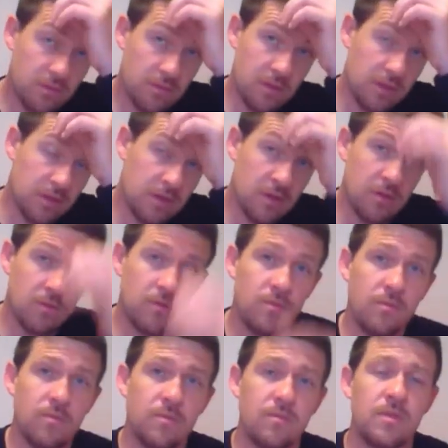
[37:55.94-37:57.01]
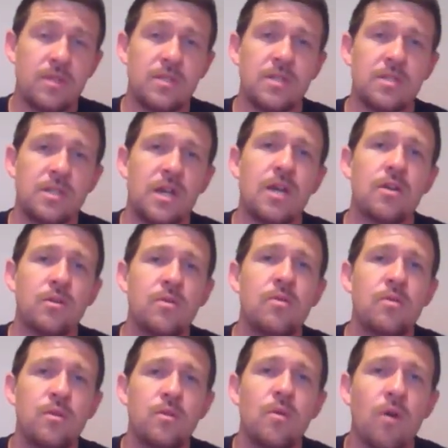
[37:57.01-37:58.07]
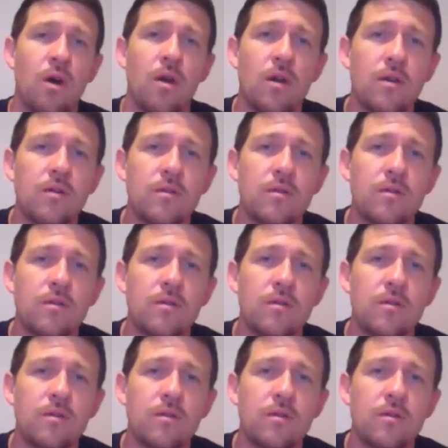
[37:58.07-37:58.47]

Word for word: You know, this is not who you are.